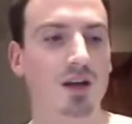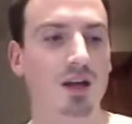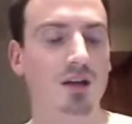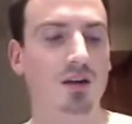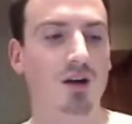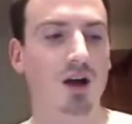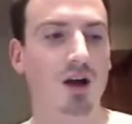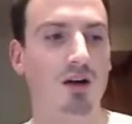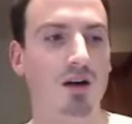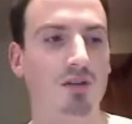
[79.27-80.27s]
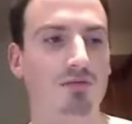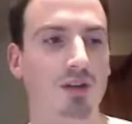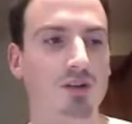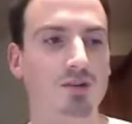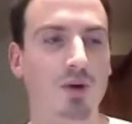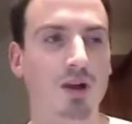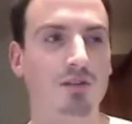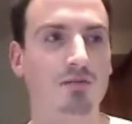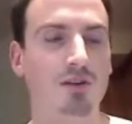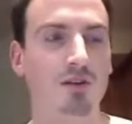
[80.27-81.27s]
I fluctuated
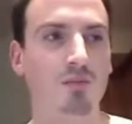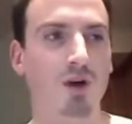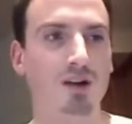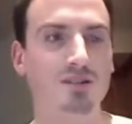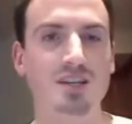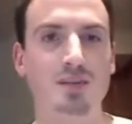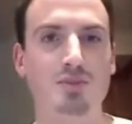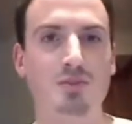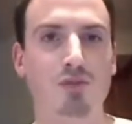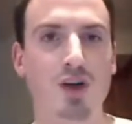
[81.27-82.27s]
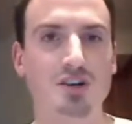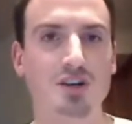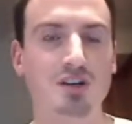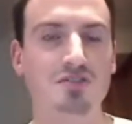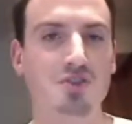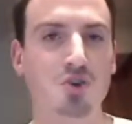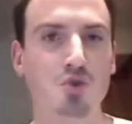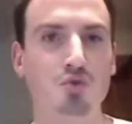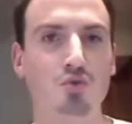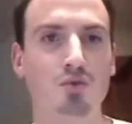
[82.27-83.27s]
from a deep depression
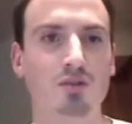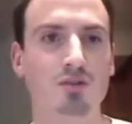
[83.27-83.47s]
to